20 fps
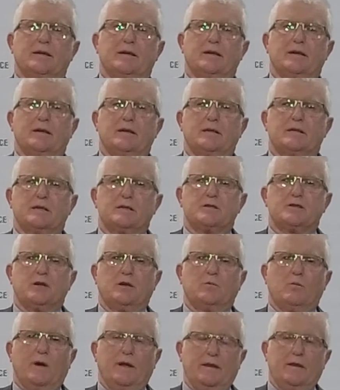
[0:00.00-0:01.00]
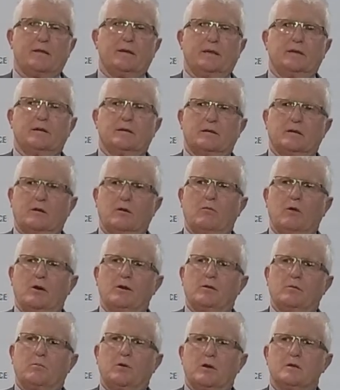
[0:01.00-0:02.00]
It does show one thing, that the
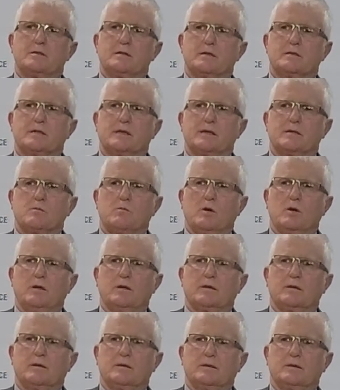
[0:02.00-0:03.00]
coronial process does work.